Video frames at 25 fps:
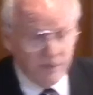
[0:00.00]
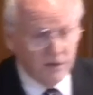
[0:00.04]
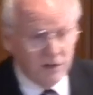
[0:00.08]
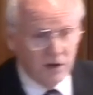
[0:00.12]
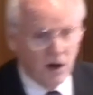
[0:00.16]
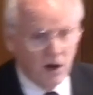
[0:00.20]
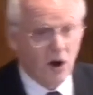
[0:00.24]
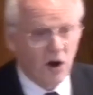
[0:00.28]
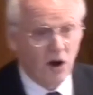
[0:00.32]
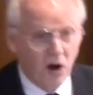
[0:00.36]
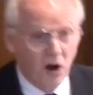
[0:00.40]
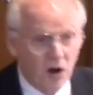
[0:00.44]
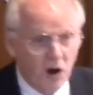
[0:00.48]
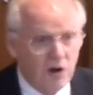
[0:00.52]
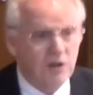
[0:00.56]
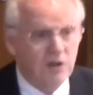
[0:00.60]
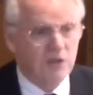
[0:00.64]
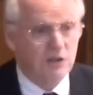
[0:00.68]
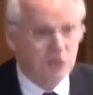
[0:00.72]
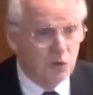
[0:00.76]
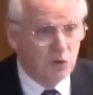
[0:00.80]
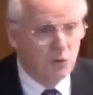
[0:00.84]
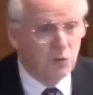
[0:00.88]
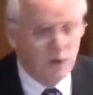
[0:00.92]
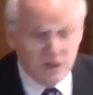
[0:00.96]
our
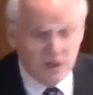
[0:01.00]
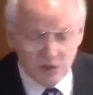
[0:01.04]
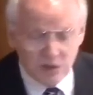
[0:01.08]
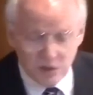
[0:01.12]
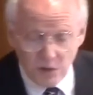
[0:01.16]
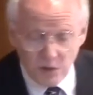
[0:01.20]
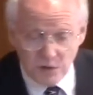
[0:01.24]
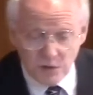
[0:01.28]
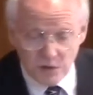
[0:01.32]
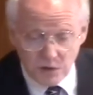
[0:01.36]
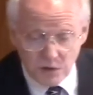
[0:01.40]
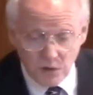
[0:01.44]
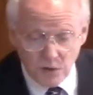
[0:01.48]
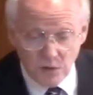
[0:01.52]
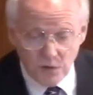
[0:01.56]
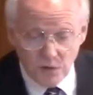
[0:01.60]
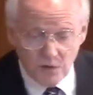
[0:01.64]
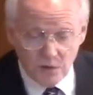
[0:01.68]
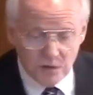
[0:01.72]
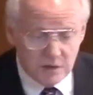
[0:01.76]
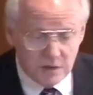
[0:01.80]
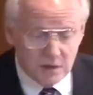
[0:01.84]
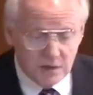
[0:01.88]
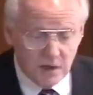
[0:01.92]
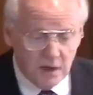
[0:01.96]
hardest to reach those
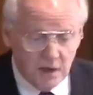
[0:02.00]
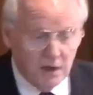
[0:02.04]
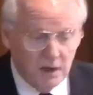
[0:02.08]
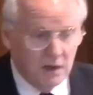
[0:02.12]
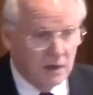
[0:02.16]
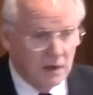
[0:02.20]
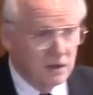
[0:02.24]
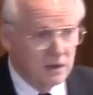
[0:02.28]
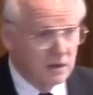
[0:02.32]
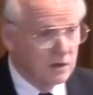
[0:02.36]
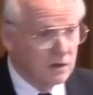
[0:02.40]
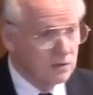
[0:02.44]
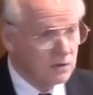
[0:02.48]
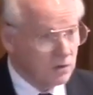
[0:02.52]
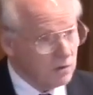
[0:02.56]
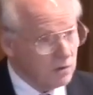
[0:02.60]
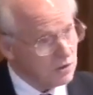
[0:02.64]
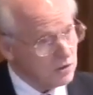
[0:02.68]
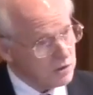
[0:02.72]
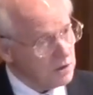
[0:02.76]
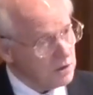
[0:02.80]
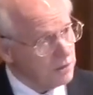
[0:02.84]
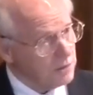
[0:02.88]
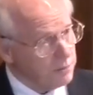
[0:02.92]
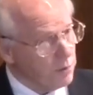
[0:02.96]
goals. You know,
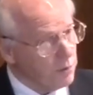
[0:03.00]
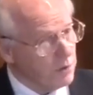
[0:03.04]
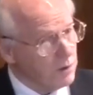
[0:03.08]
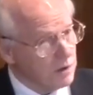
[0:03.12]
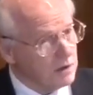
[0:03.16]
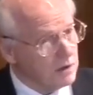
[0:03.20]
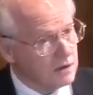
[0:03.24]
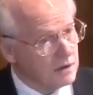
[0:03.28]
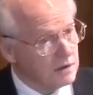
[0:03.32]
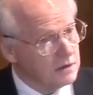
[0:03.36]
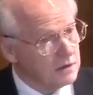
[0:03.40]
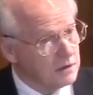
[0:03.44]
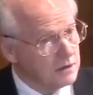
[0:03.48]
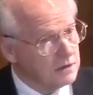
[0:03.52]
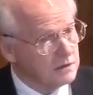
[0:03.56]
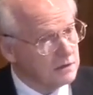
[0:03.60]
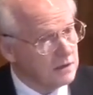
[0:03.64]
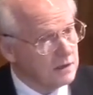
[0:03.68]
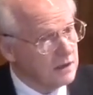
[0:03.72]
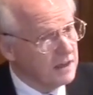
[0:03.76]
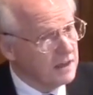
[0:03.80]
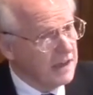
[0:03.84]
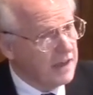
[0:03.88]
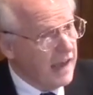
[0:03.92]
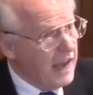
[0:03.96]
goals are important to,
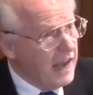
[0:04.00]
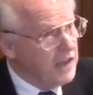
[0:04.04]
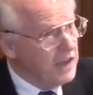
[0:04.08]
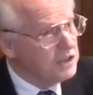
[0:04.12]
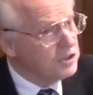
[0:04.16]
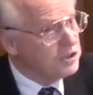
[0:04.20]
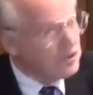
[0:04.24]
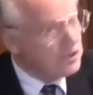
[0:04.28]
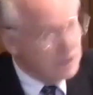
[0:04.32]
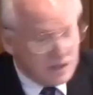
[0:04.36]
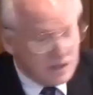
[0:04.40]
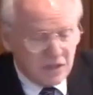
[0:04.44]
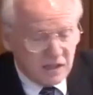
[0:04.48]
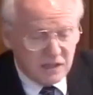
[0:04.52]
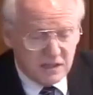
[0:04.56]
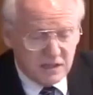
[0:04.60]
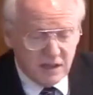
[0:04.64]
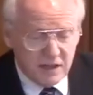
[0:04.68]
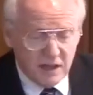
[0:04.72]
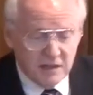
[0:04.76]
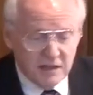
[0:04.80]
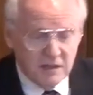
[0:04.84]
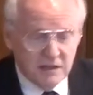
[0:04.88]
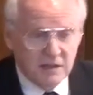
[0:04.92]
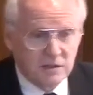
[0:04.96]
to gauge your
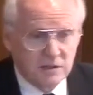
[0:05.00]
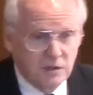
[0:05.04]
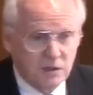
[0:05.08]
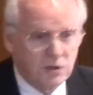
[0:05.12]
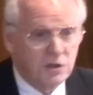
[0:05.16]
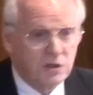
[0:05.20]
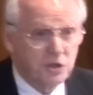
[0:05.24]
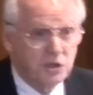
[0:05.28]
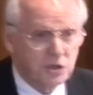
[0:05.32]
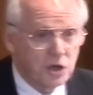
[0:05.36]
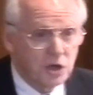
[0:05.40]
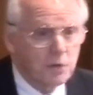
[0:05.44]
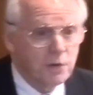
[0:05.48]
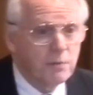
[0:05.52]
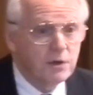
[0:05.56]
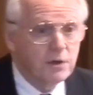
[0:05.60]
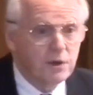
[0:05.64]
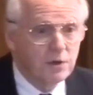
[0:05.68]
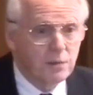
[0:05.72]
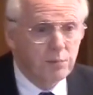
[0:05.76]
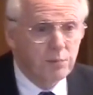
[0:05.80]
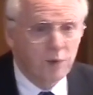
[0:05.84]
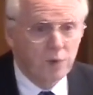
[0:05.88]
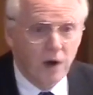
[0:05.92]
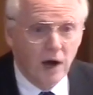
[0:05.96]
success and to determine
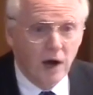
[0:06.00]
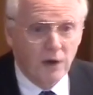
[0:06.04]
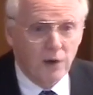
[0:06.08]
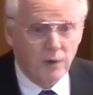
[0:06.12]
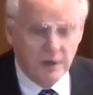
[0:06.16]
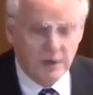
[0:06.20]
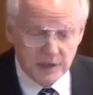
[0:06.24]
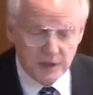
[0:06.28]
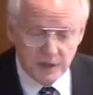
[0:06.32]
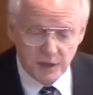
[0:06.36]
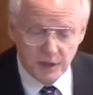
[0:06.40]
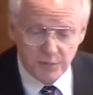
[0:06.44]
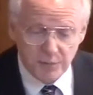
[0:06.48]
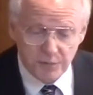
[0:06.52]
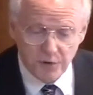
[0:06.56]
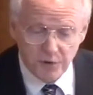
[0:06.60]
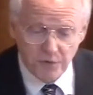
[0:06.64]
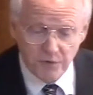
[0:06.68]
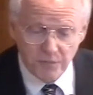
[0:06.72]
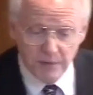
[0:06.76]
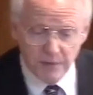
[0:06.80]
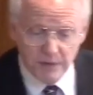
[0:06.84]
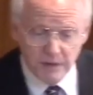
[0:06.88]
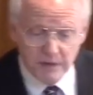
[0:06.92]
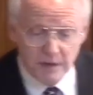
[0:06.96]
your progress and
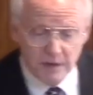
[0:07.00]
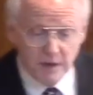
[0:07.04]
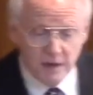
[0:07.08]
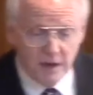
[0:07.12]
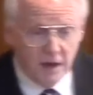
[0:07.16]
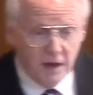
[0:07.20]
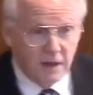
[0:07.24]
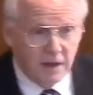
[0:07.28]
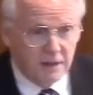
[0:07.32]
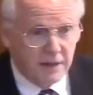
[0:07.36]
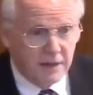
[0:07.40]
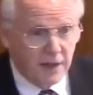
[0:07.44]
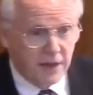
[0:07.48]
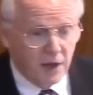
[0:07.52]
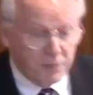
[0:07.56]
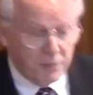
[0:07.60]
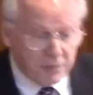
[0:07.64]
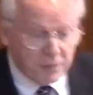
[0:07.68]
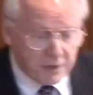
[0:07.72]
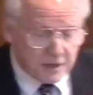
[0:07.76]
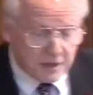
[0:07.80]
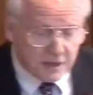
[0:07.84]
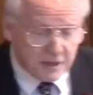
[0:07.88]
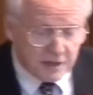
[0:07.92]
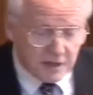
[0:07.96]
improvement. They help
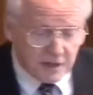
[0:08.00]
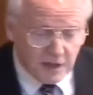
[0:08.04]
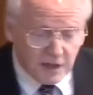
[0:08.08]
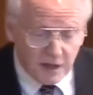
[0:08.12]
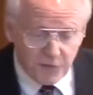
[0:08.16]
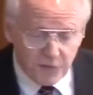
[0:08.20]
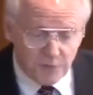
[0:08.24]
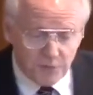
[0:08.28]
you to see if you're